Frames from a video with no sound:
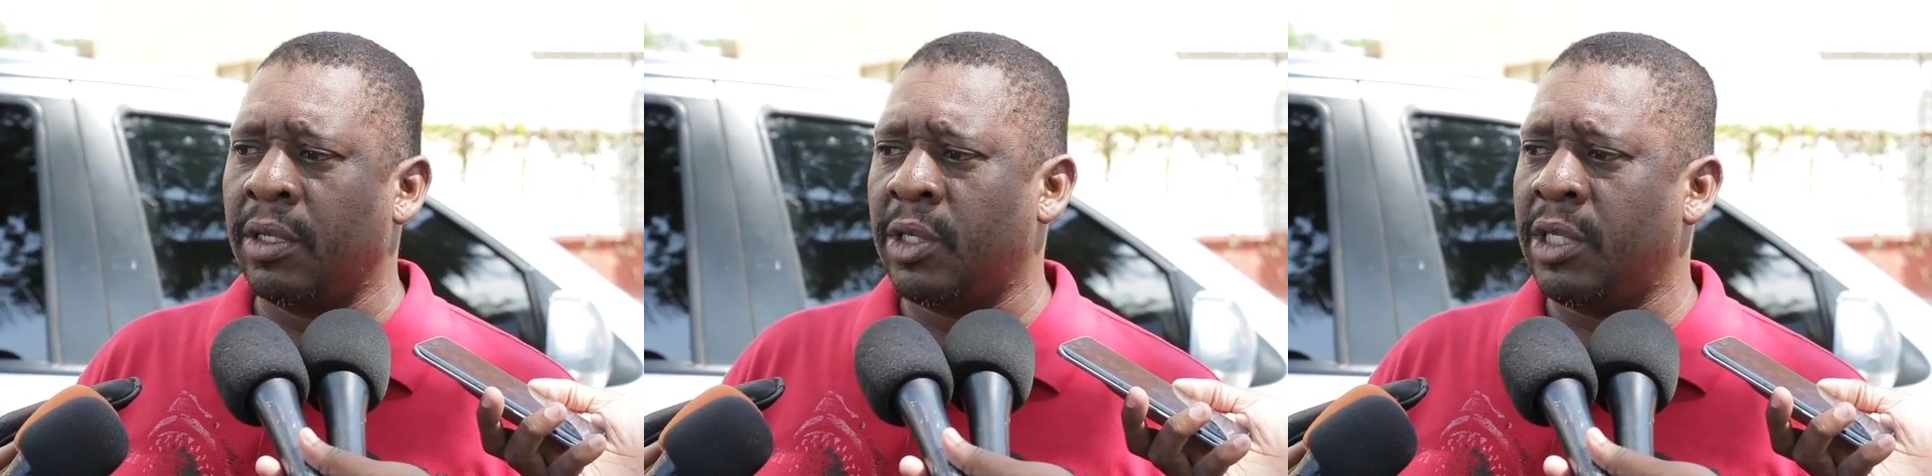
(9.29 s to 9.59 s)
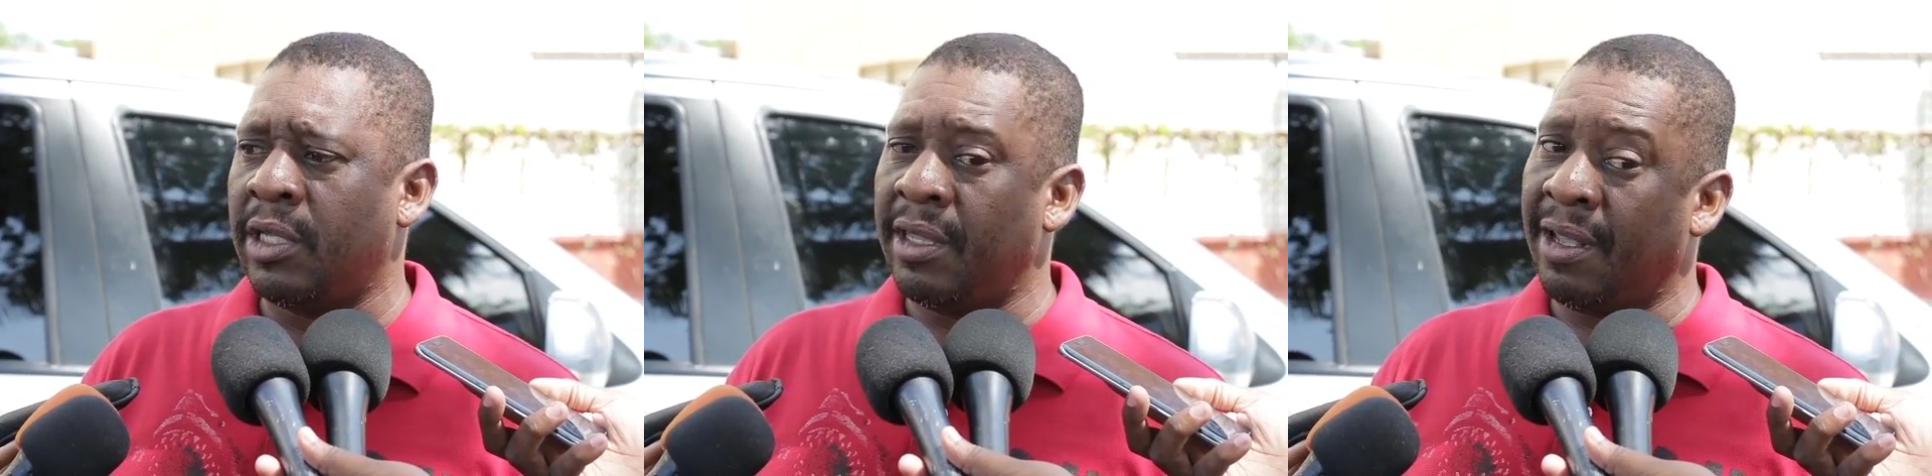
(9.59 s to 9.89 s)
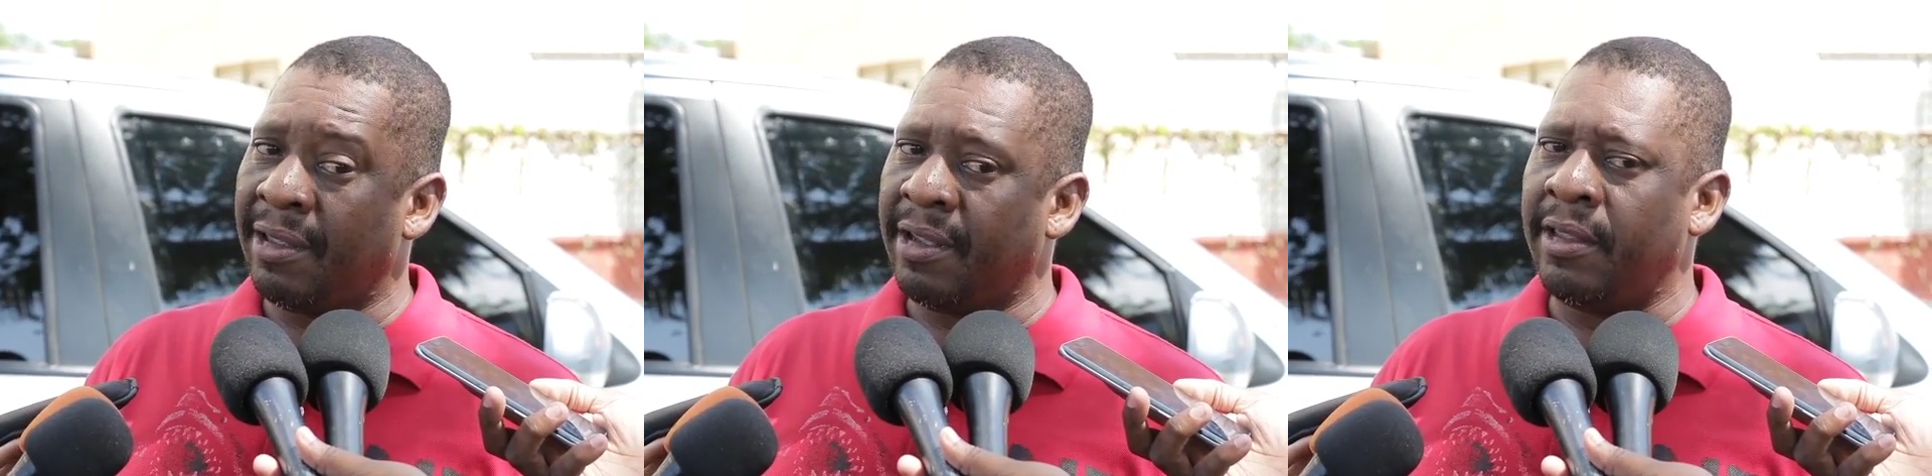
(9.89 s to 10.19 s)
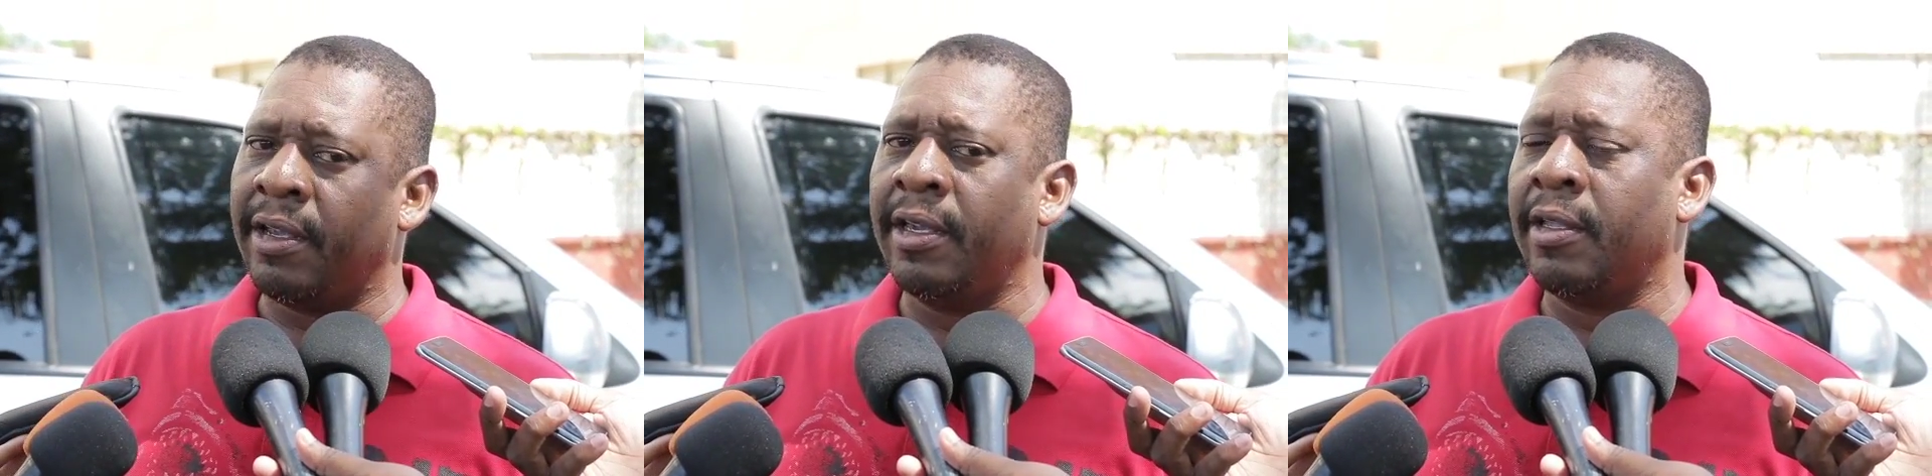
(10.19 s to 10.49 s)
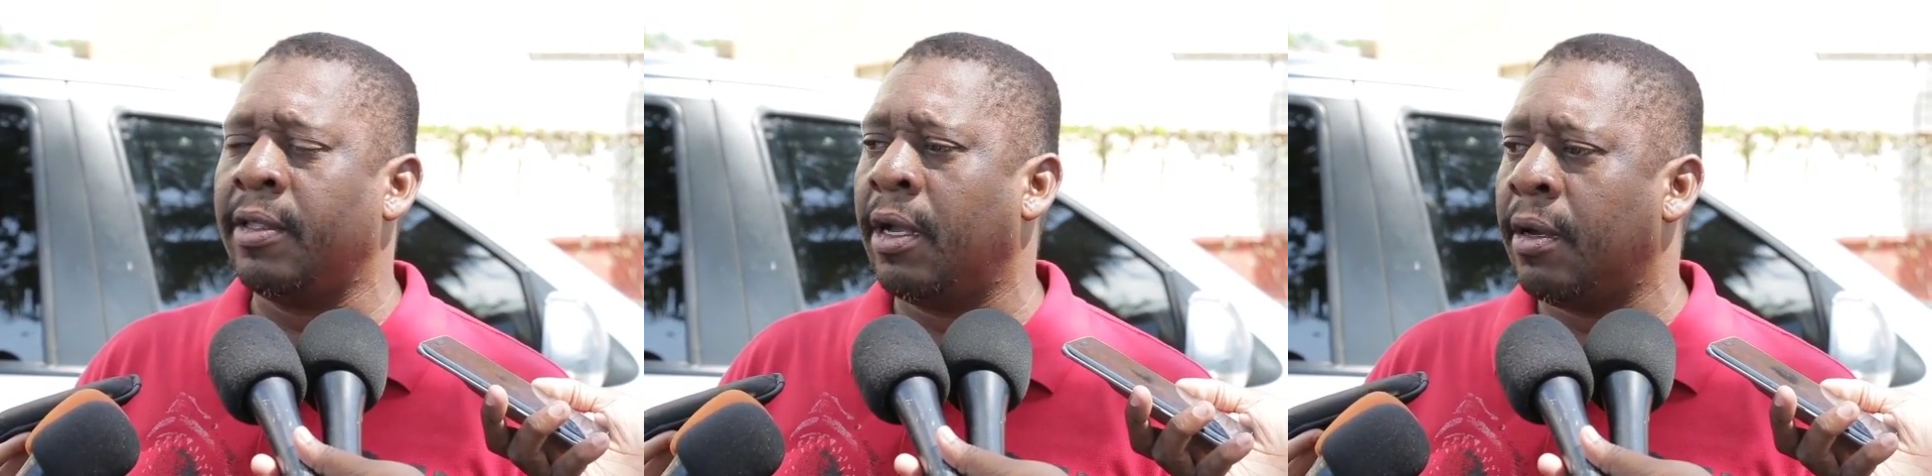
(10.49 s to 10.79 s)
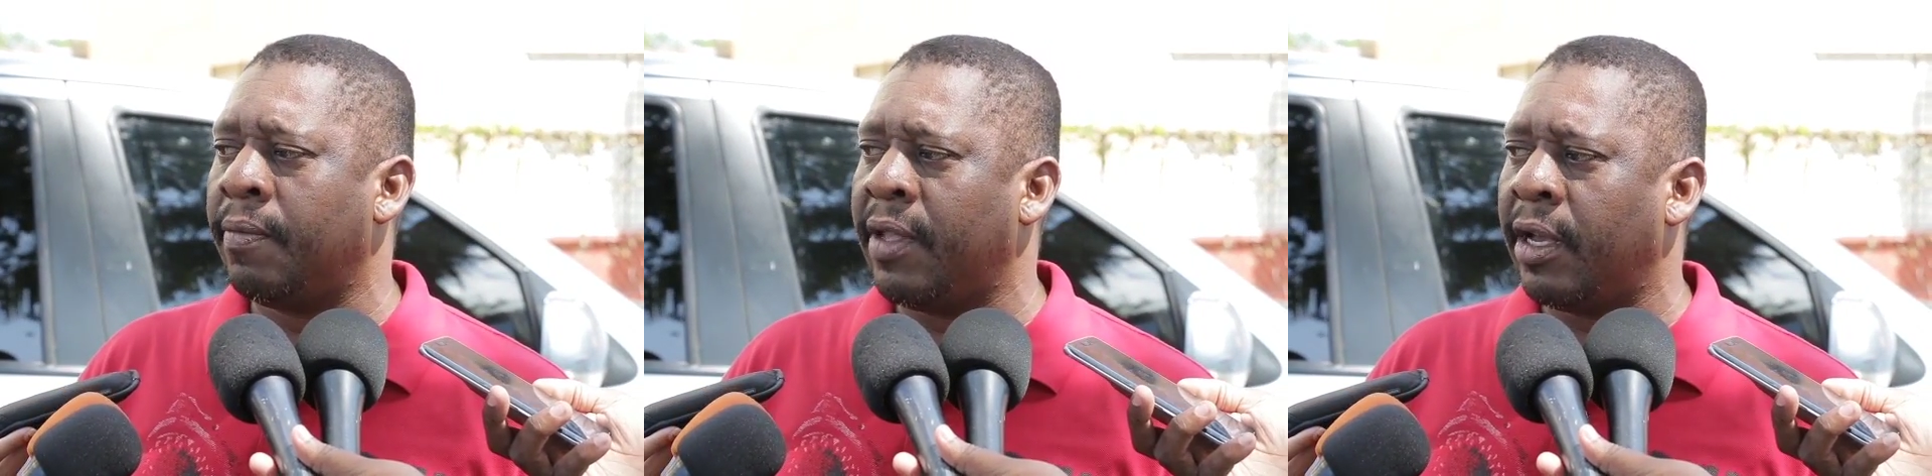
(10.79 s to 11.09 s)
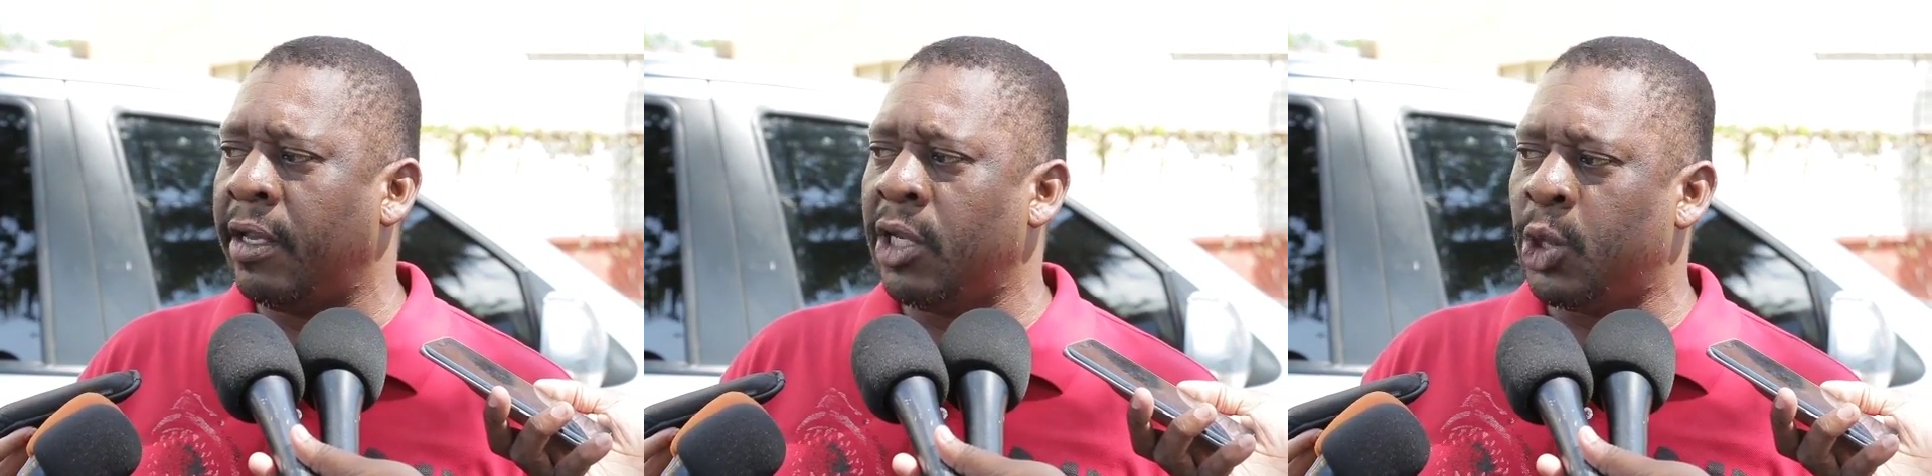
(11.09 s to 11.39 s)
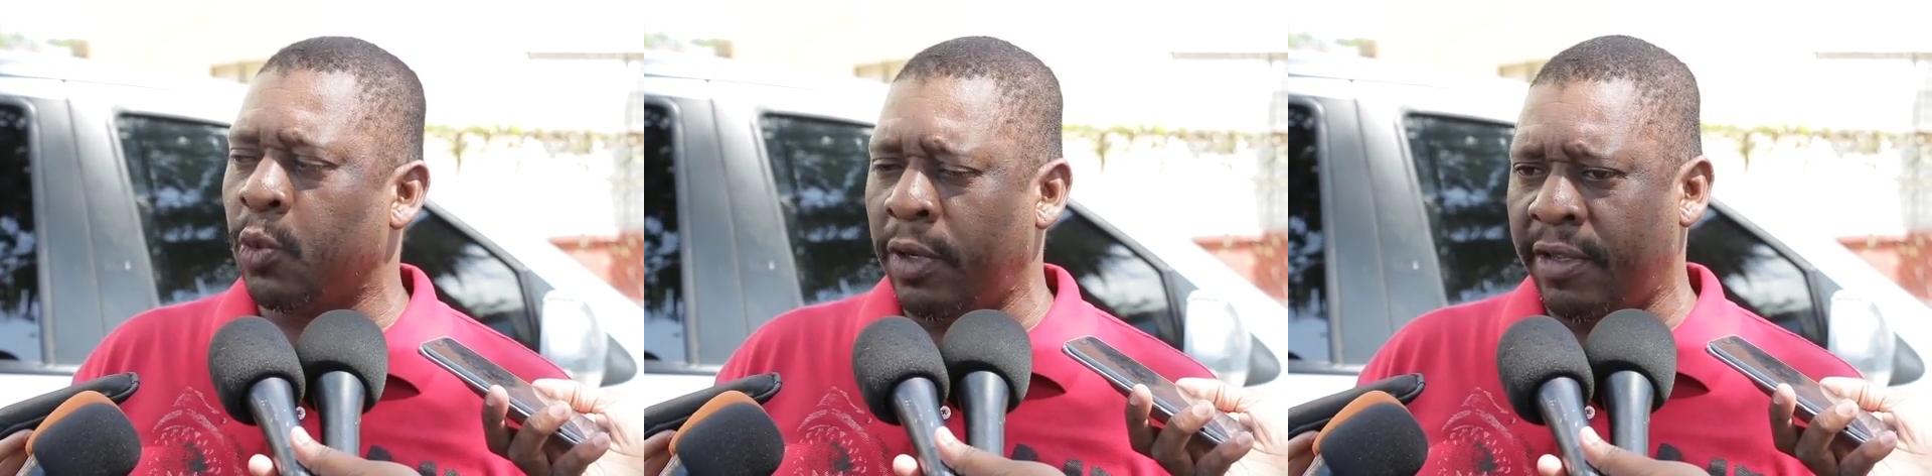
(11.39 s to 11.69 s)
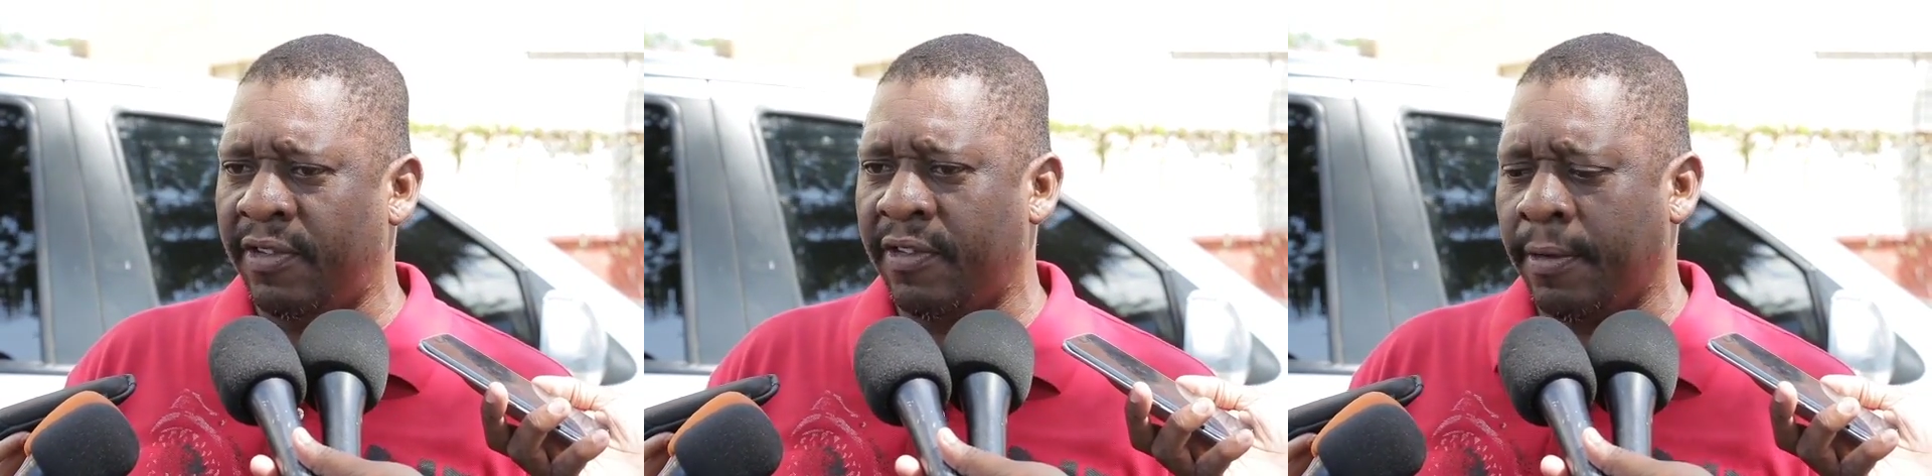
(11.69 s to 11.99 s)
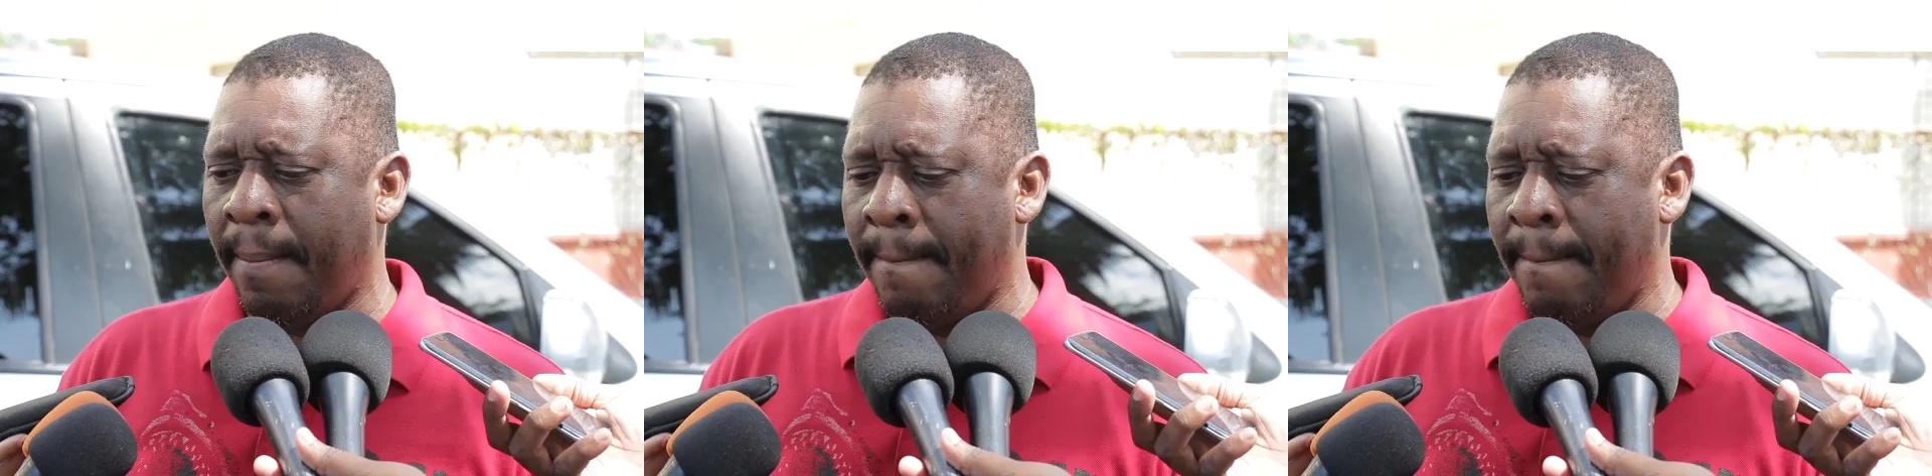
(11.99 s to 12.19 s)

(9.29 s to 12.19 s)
She did not indicate um, their age range.